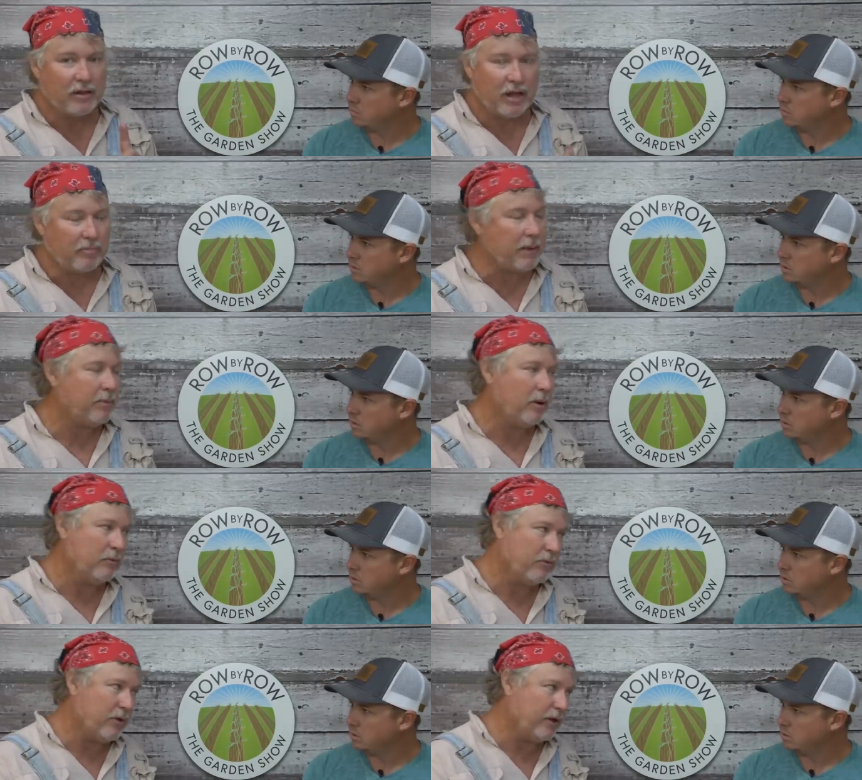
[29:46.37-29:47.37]
Speaker 1: A lot of people
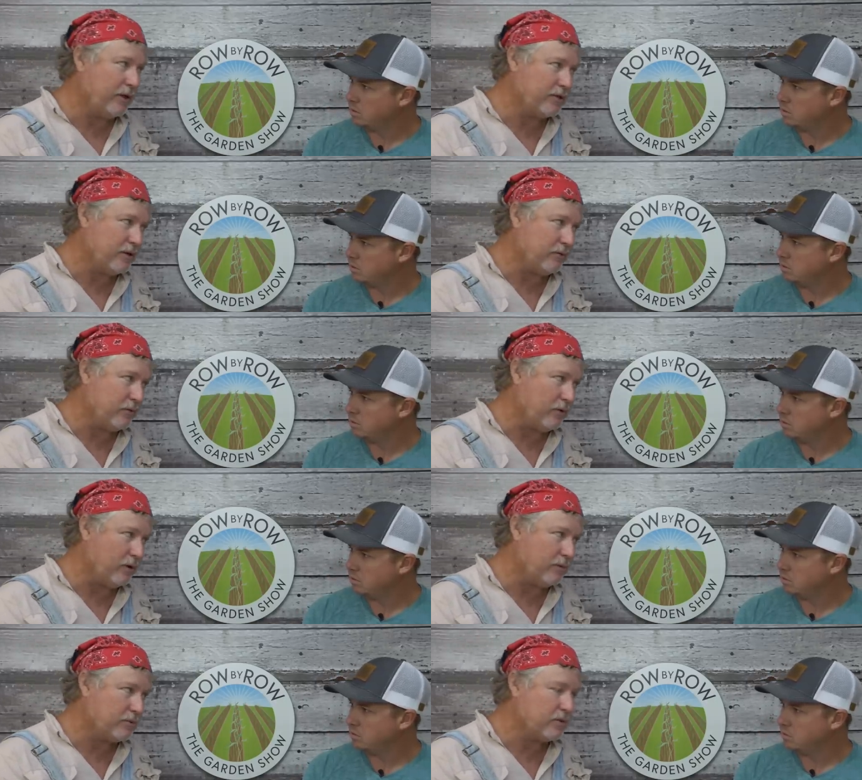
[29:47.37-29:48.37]
overthink these cover
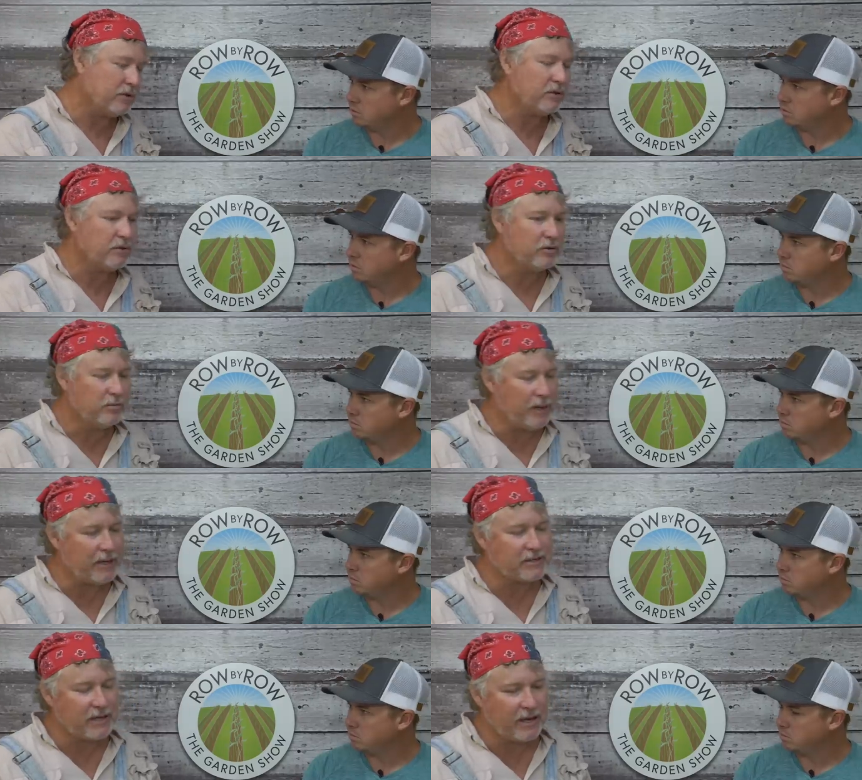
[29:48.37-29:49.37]
crops. The
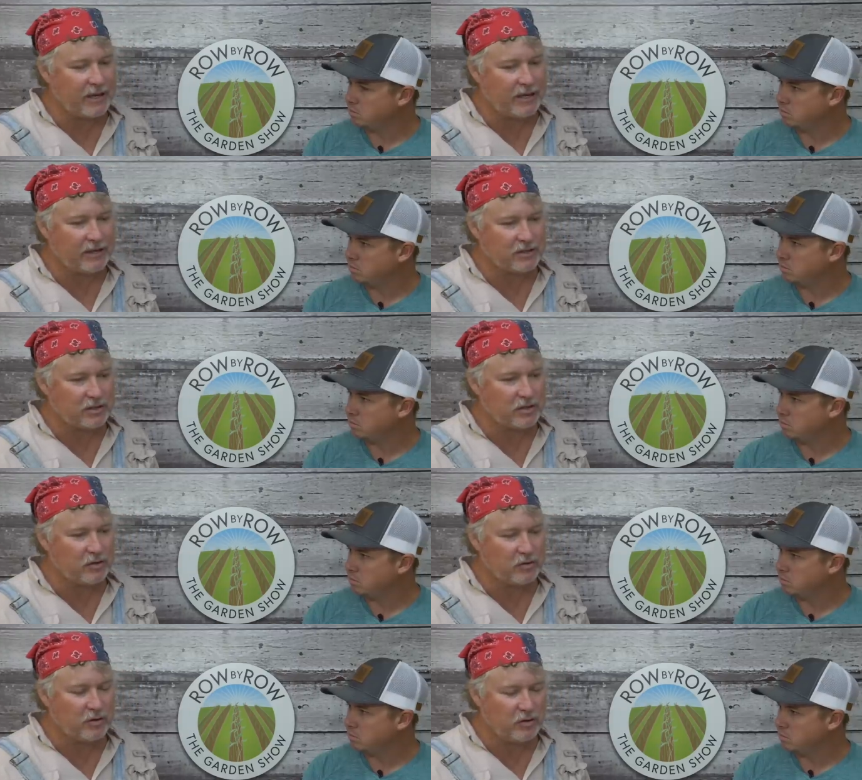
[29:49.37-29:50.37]
biggest thing is,
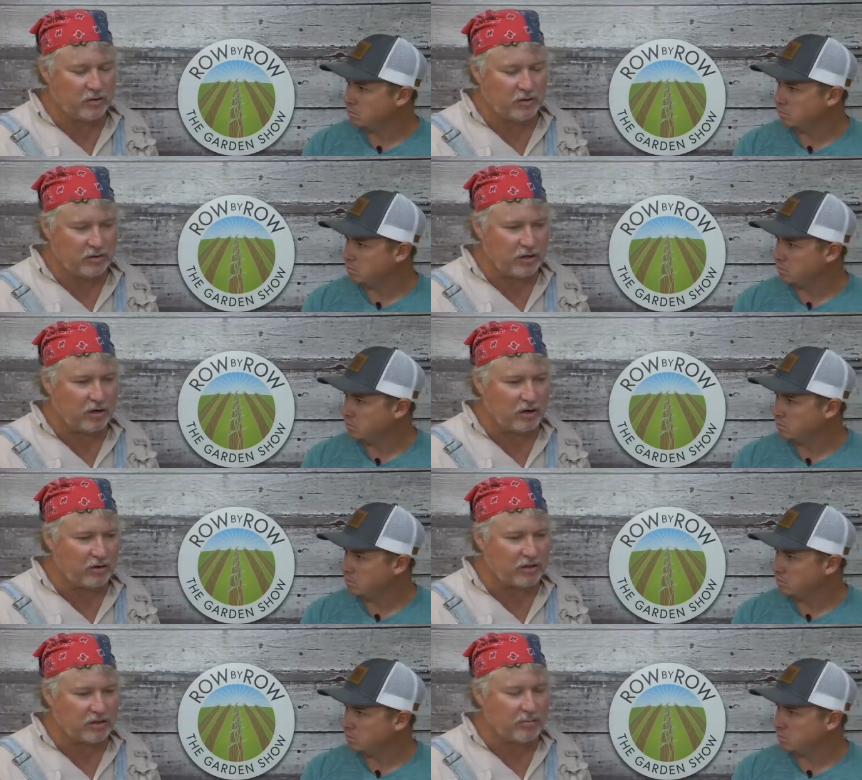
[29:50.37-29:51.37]
is to
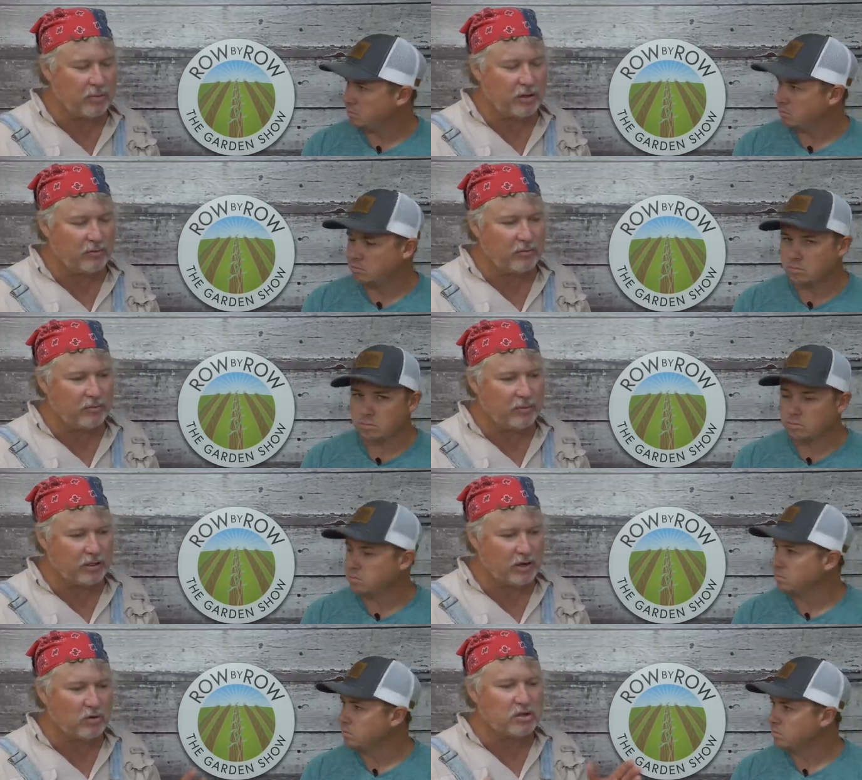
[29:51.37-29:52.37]
learn that some of them,
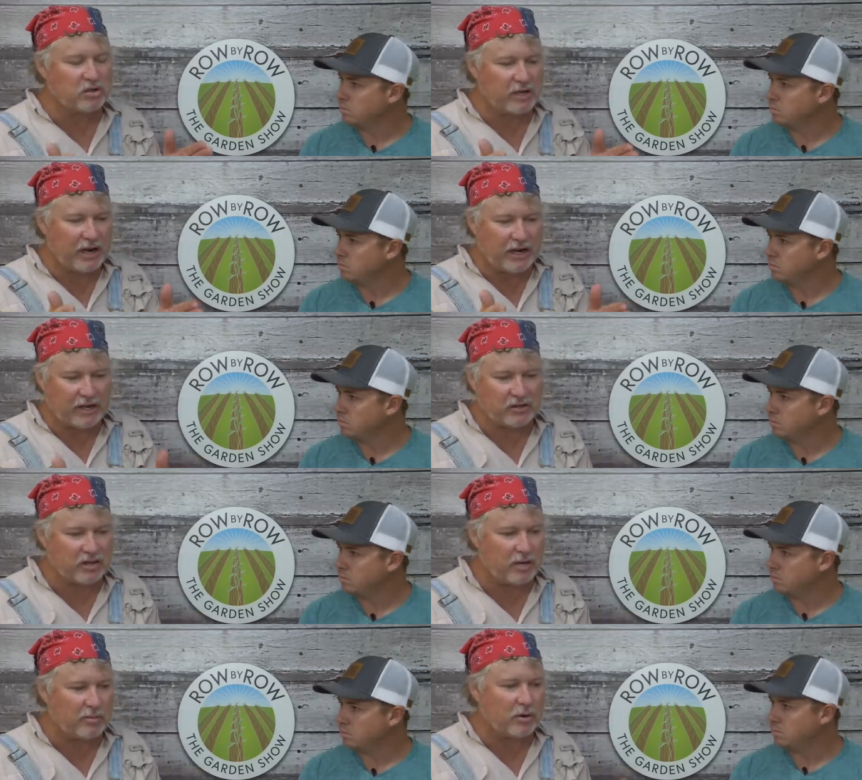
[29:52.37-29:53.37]
as long as you stay in that
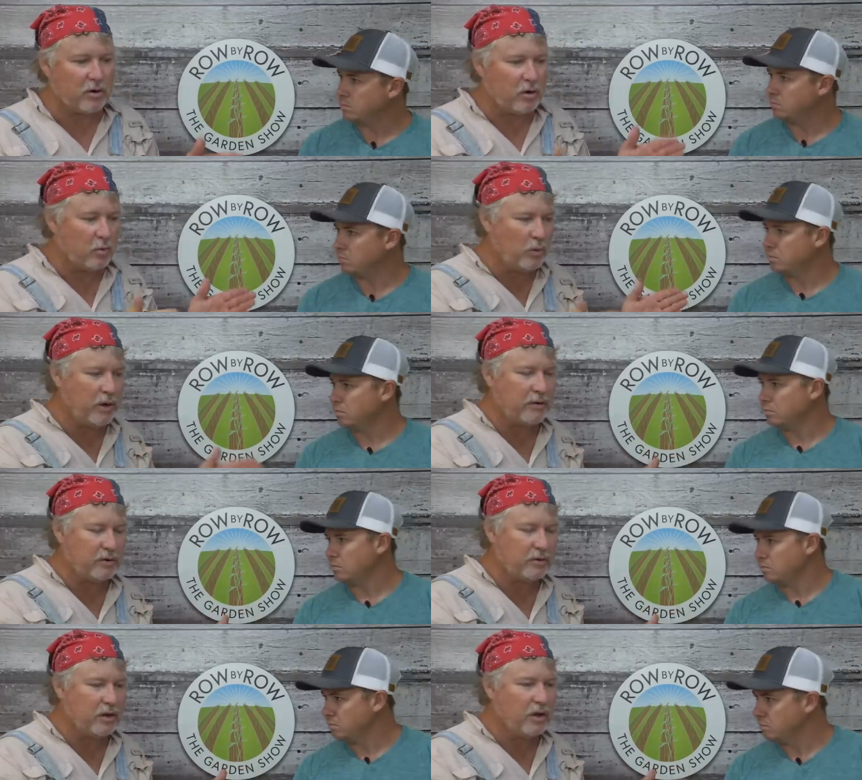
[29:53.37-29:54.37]
summer or
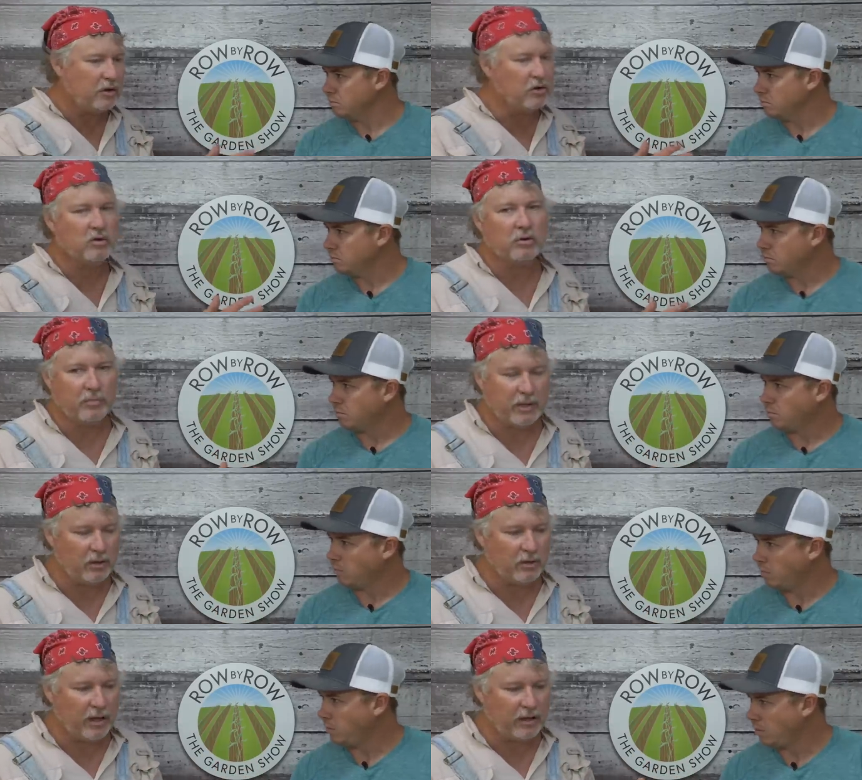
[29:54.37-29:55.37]
winter, you're going to
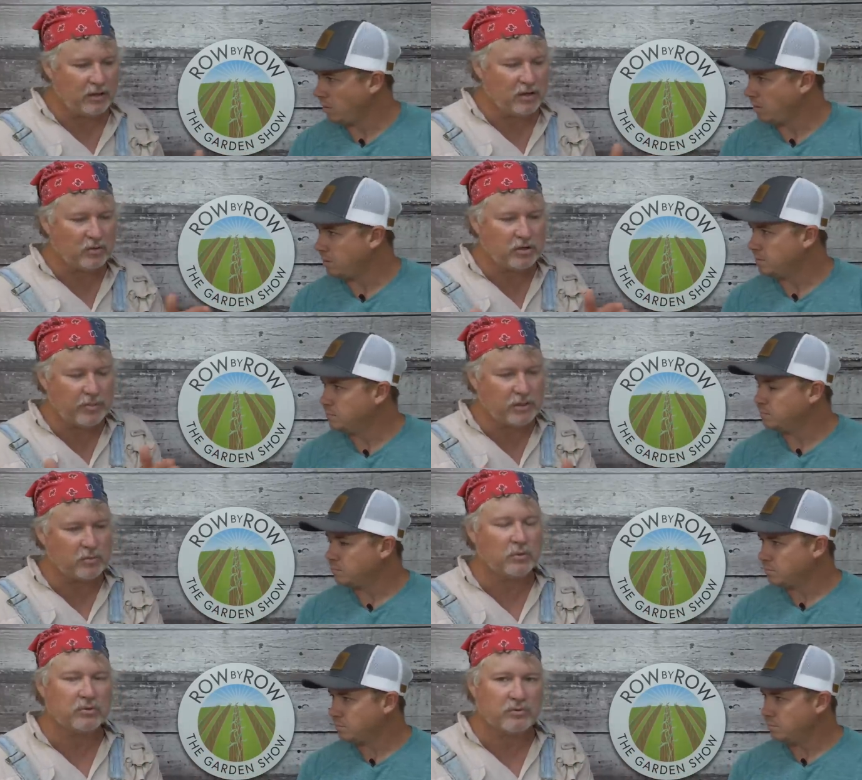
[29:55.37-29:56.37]
be okay. As long as you
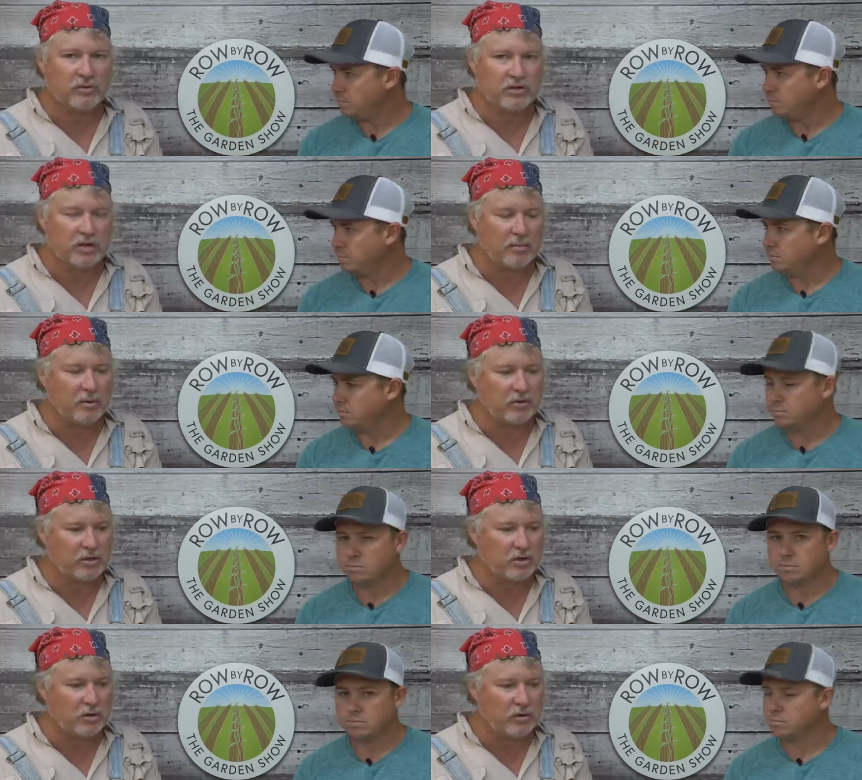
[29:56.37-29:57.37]
pick the ones for the summer
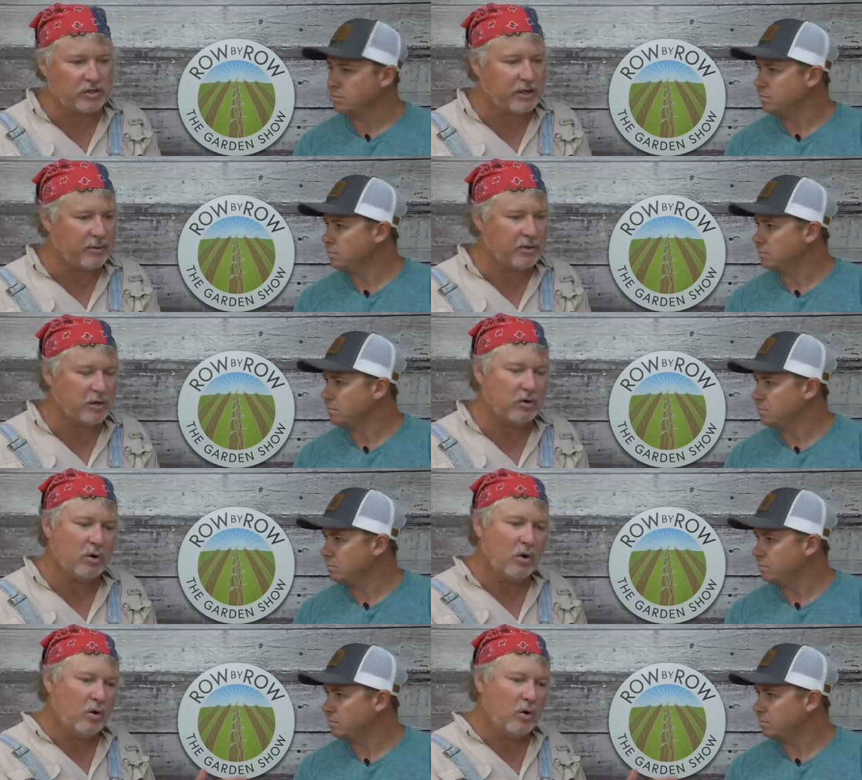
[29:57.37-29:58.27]
that you grow this time of year